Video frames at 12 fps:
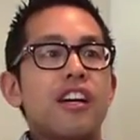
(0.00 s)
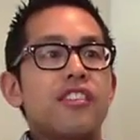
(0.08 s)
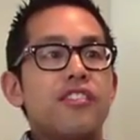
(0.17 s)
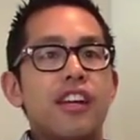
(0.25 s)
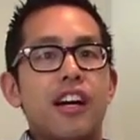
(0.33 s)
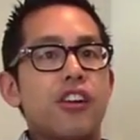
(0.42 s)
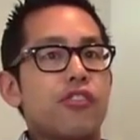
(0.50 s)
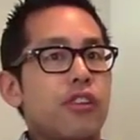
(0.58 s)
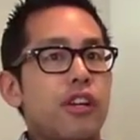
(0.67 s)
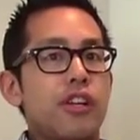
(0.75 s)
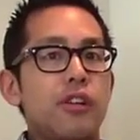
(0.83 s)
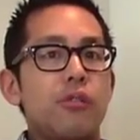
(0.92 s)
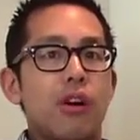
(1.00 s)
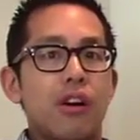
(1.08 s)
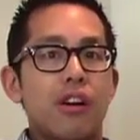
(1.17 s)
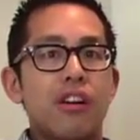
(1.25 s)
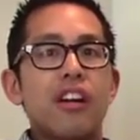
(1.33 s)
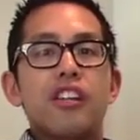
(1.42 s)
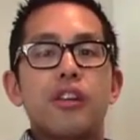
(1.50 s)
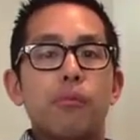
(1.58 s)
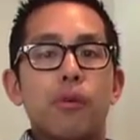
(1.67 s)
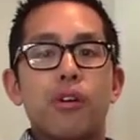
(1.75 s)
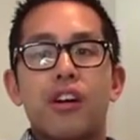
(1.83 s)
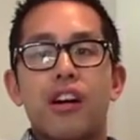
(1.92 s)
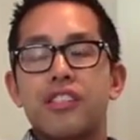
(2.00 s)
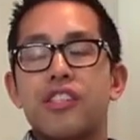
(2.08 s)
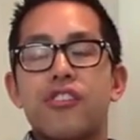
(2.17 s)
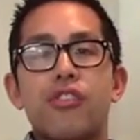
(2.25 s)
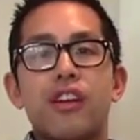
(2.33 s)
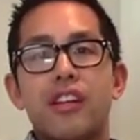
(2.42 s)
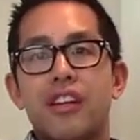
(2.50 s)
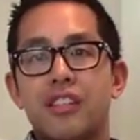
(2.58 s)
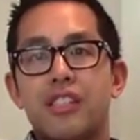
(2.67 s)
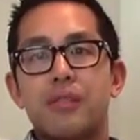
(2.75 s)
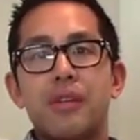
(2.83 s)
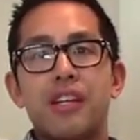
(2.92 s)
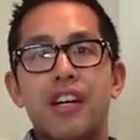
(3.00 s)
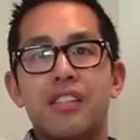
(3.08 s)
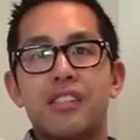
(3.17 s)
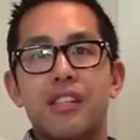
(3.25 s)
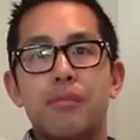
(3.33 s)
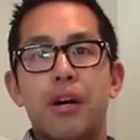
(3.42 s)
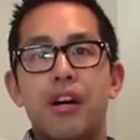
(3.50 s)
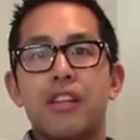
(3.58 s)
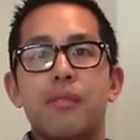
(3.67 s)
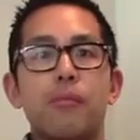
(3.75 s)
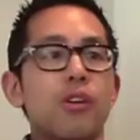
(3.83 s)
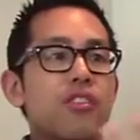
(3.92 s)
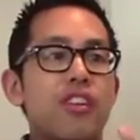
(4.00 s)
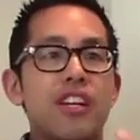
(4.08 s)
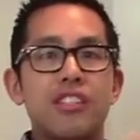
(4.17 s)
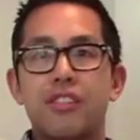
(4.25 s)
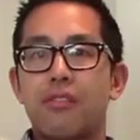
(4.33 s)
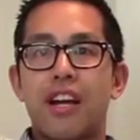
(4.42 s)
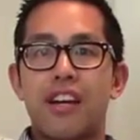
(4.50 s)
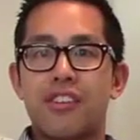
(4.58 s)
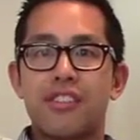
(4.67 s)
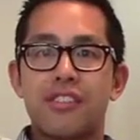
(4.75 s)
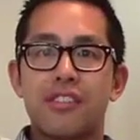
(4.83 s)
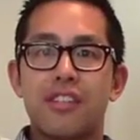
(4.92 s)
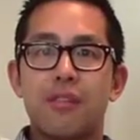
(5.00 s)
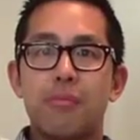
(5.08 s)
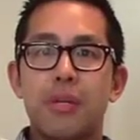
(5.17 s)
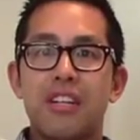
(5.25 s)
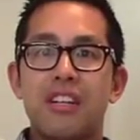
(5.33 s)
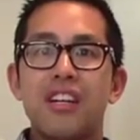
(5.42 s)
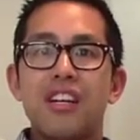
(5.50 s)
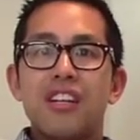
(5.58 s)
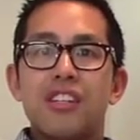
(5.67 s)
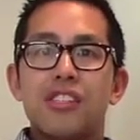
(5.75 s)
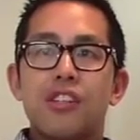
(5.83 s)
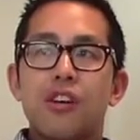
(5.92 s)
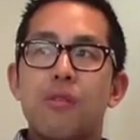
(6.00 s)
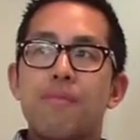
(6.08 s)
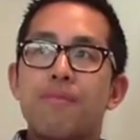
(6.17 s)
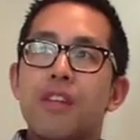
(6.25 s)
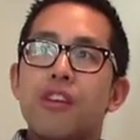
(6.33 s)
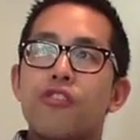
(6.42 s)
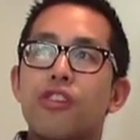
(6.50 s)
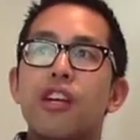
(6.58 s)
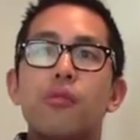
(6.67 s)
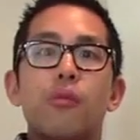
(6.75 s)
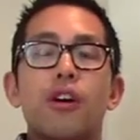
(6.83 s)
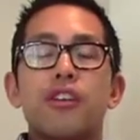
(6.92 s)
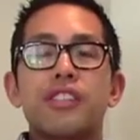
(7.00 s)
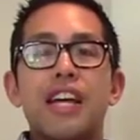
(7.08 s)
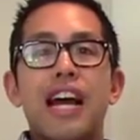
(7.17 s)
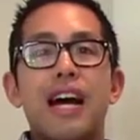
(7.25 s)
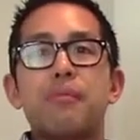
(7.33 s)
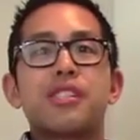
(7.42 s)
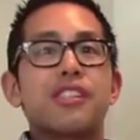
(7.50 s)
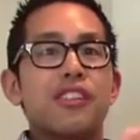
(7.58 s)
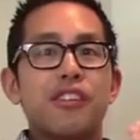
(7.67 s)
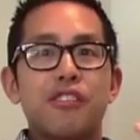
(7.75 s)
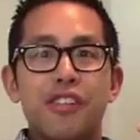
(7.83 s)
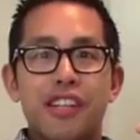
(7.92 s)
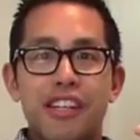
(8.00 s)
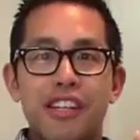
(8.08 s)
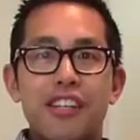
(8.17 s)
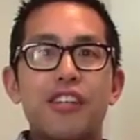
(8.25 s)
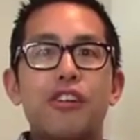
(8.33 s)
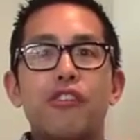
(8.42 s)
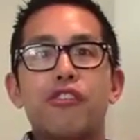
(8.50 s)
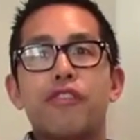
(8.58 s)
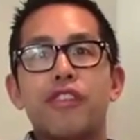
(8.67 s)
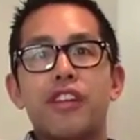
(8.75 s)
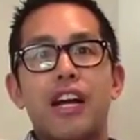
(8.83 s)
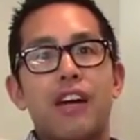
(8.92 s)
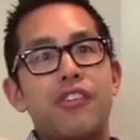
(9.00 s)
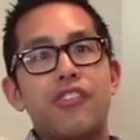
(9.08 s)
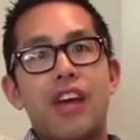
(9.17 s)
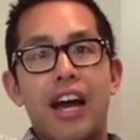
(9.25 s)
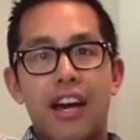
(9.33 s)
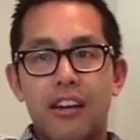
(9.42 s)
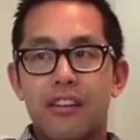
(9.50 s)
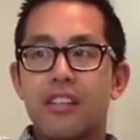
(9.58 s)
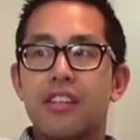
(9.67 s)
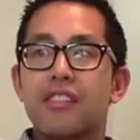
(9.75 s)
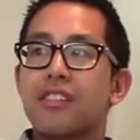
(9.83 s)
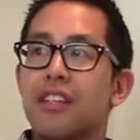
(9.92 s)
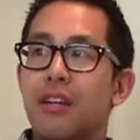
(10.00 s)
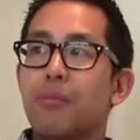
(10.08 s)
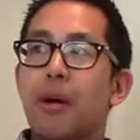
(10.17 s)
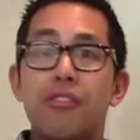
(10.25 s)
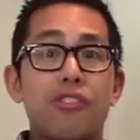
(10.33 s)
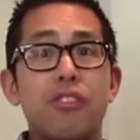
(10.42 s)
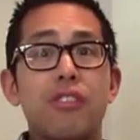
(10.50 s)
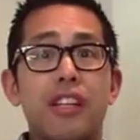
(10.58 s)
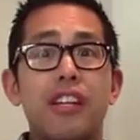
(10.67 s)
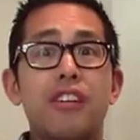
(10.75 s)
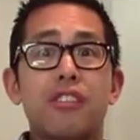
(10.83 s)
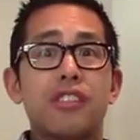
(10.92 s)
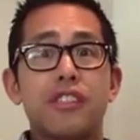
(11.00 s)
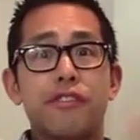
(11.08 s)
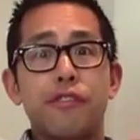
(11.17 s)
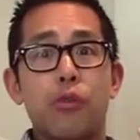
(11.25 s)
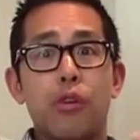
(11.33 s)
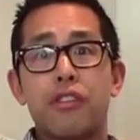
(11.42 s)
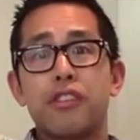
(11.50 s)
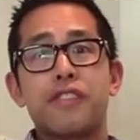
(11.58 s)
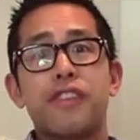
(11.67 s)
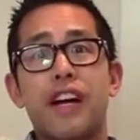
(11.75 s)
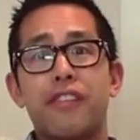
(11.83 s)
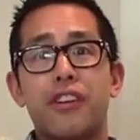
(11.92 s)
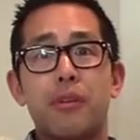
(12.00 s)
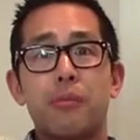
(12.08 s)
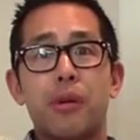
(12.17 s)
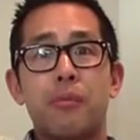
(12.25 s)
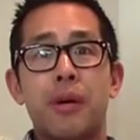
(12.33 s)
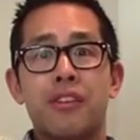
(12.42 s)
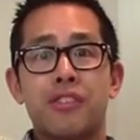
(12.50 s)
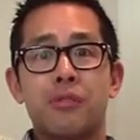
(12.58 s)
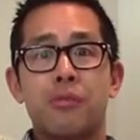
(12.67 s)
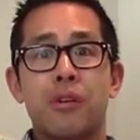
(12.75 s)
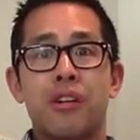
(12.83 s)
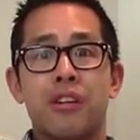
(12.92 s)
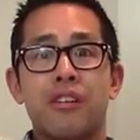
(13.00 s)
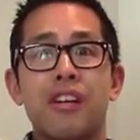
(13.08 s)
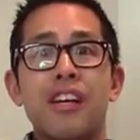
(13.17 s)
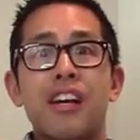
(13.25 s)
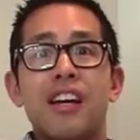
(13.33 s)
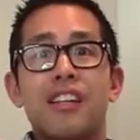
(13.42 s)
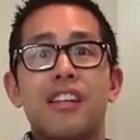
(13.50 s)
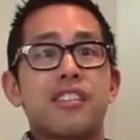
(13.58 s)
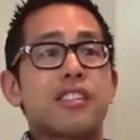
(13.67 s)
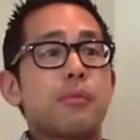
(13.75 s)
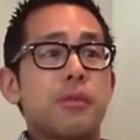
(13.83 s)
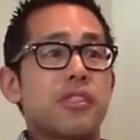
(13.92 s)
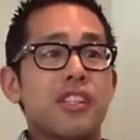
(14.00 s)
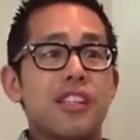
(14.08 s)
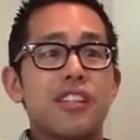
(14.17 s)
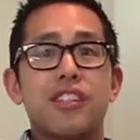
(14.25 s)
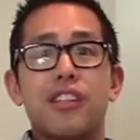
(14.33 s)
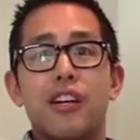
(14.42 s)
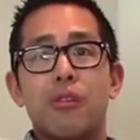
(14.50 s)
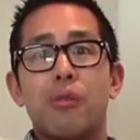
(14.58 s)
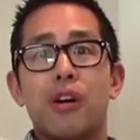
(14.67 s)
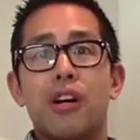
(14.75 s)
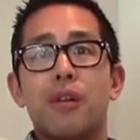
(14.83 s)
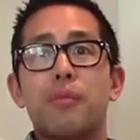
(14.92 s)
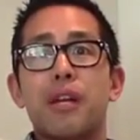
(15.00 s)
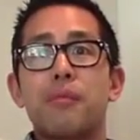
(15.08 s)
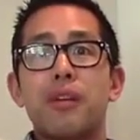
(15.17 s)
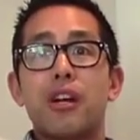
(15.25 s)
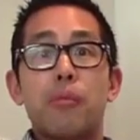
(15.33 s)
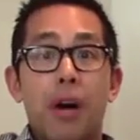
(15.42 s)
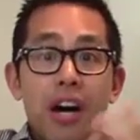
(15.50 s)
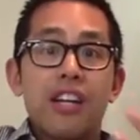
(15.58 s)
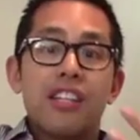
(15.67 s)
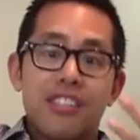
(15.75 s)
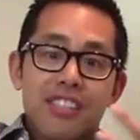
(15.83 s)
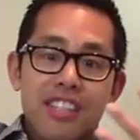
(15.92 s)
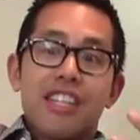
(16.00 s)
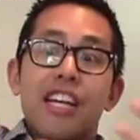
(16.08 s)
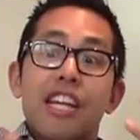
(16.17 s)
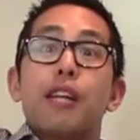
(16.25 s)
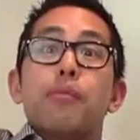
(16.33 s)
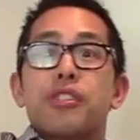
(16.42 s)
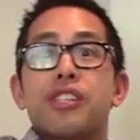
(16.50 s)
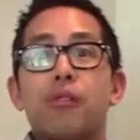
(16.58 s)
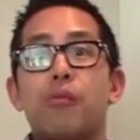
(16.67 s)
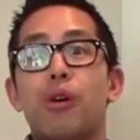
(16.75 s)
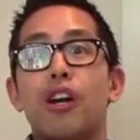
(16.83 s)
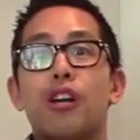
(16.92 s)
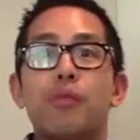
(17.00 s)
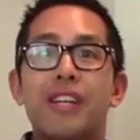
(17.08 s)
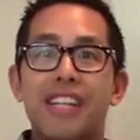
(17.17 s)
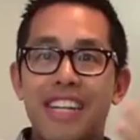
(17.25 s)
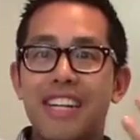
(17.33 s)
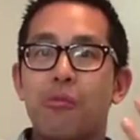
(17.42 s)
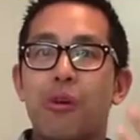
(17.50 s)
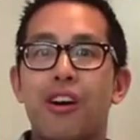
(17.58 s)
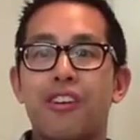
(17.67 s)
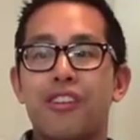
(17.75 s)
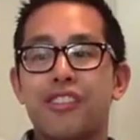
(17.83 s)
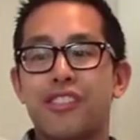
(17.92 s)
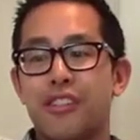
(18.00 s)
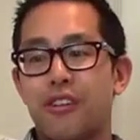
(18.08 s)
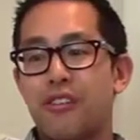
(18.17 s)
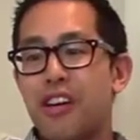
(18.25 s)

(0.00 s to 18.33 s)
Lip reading: dehydrated you are, the more concentrated the histamine gets in the body, the more intense your reactions are going to be. So drinking water is absolutely huge. For the average adult, I'd say about 2 liters is 4 of those 500 ml bottles of water. And some people say that's a lot of water, but I mean, our body's like 80% water. We need water, so